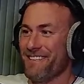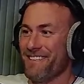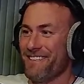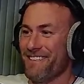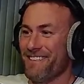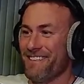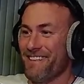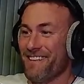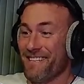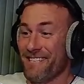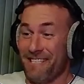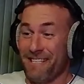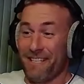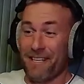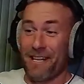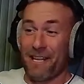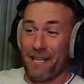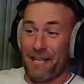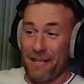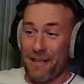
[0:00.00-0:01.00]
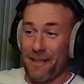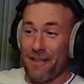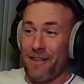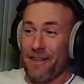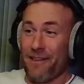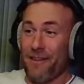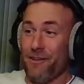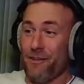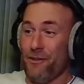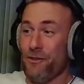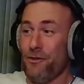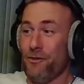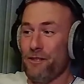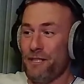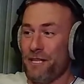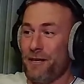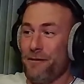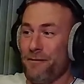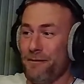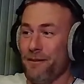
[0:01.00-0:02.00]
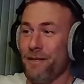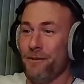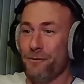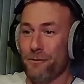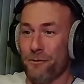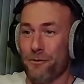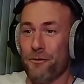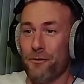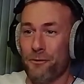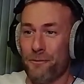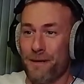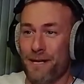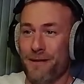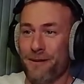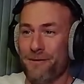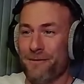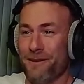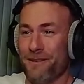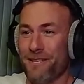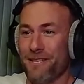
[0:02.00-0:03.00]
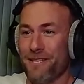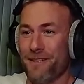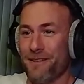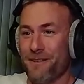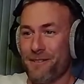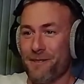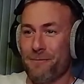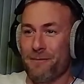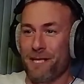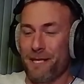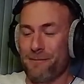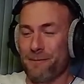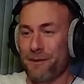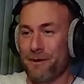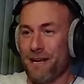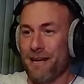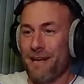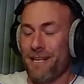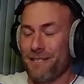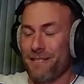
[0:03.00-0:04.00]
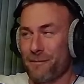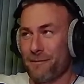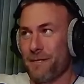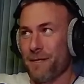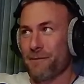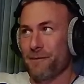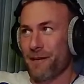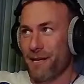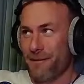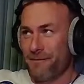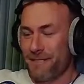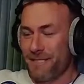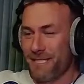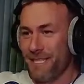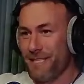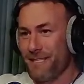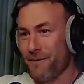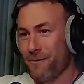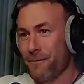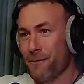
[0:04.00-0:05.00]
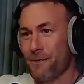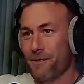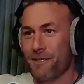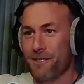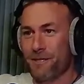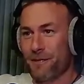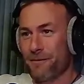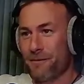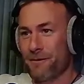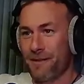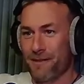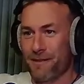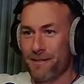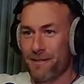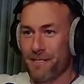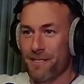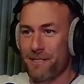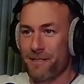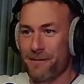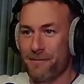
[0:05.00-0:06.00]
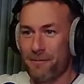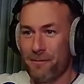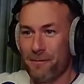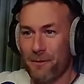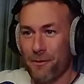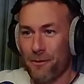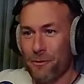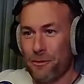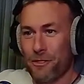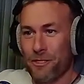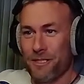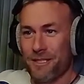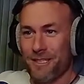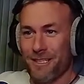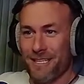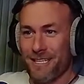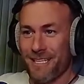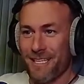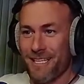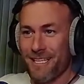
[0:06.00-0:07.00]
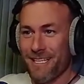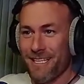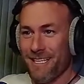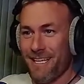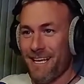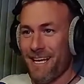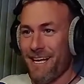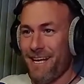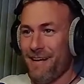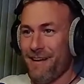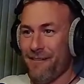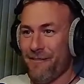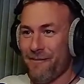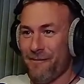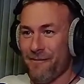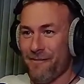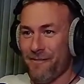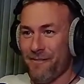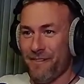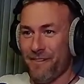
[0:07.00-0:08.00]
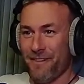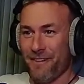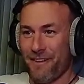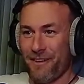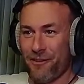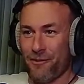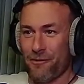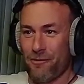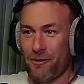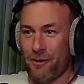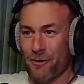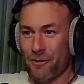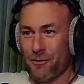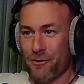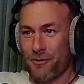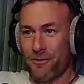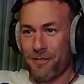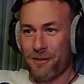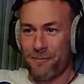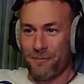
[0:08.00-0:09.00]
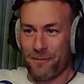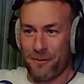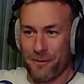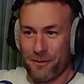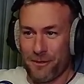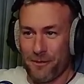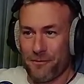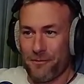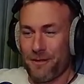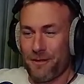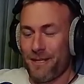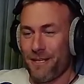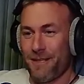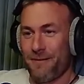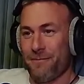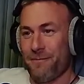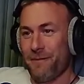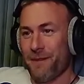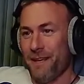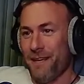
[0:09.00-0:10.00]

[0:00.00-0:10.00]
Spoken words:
the new stuff that you don't know about, but you sometimes gravitate towards stuff that at least notionally could follow some sort of